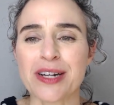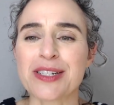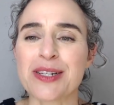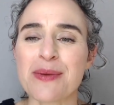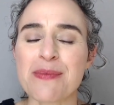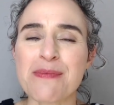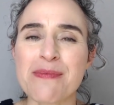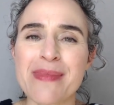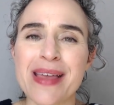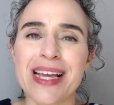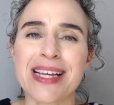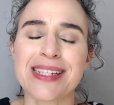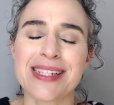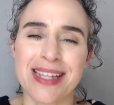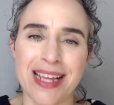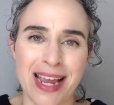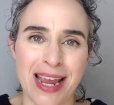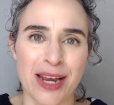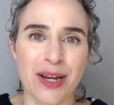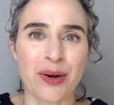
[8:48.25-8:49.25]
to mix
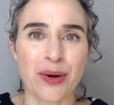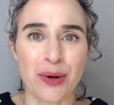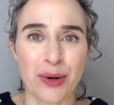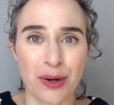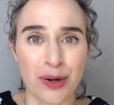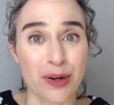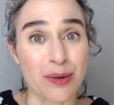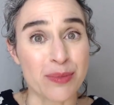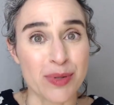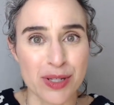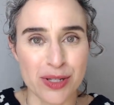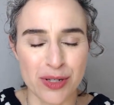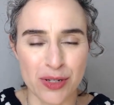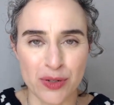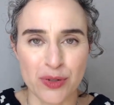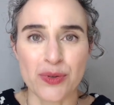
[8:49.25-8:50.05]
in herbs